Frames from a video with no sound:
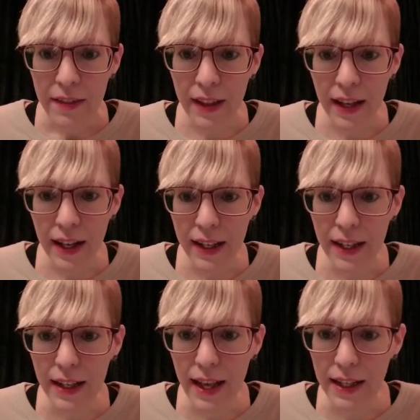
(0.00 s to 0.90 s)
then I
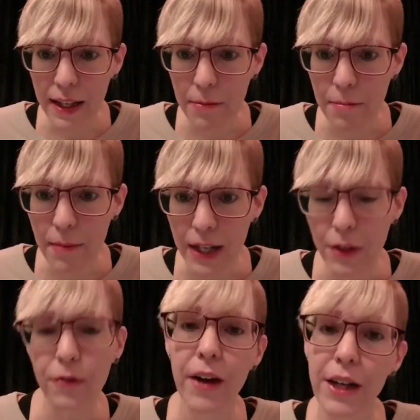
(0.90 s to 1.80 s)
get any
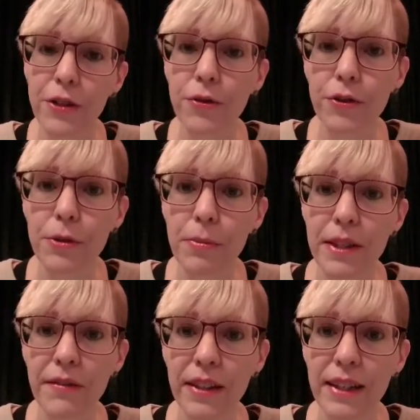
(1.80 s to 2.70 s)
manufacturer
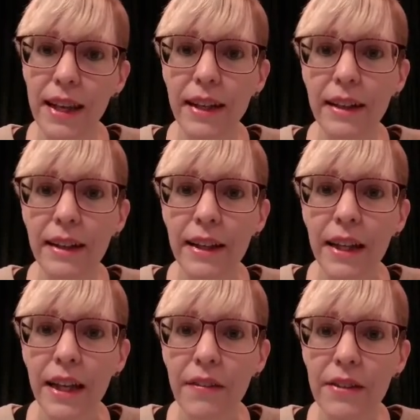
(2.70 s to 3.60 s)
specific data.
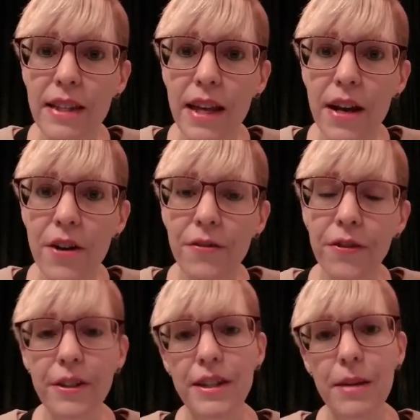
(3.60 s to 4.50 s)
If it's there,
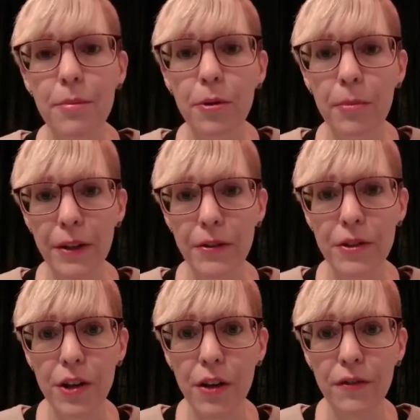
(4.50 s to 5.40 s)
for example,
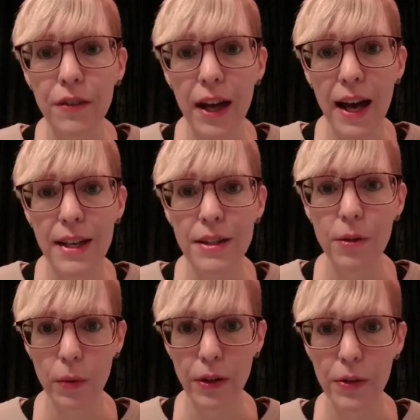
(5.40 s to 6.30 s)
Microsoft has
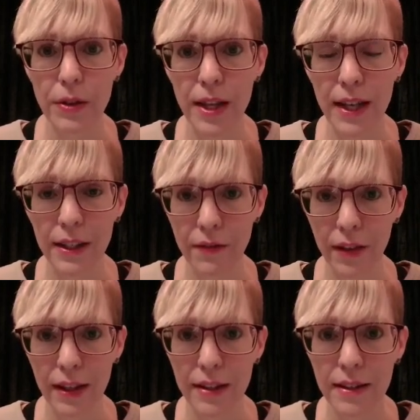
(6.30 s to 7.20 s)
the Windows 10
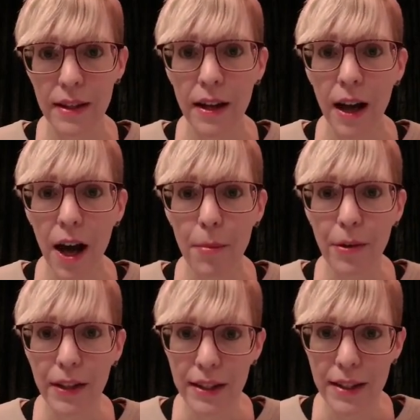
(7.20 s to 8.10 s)
device
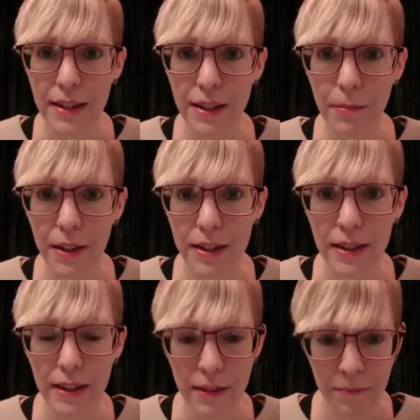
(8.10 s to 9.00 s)
operating system
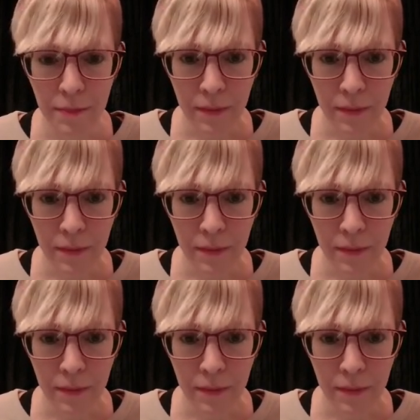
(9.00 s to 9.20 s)
listed.